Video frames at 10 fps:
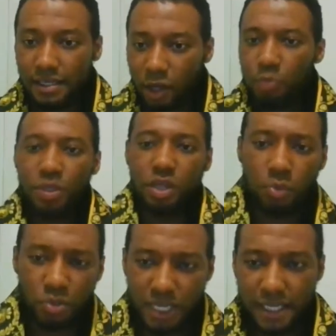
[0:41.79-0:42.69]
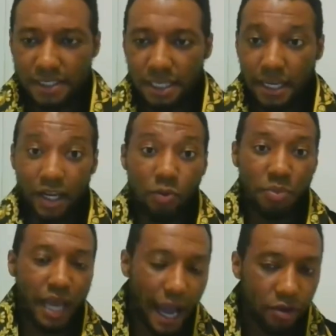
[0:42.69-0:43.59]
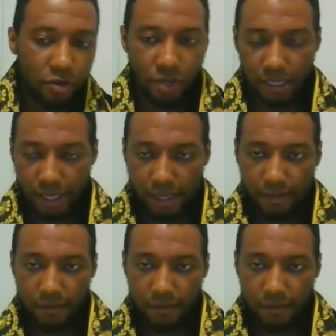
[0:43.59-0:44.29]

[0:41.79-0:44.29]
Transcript: they'll be double texted and they'll be angry at that.